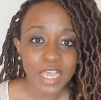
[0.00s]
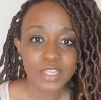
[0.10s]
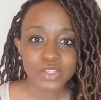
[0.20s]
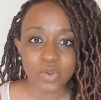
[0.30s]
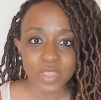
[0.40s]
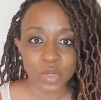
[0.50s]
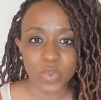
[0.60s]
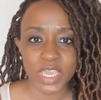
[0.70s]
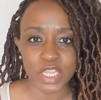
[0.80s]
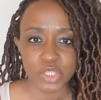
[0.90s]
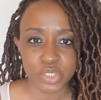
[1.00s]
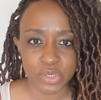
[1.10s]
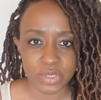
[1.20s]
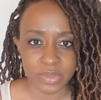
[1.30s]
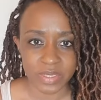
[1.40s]
so that we can
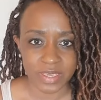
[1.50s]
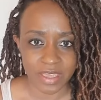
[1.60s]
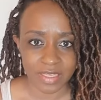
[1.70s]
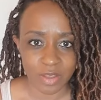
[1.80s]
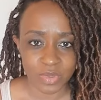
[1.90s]
do together.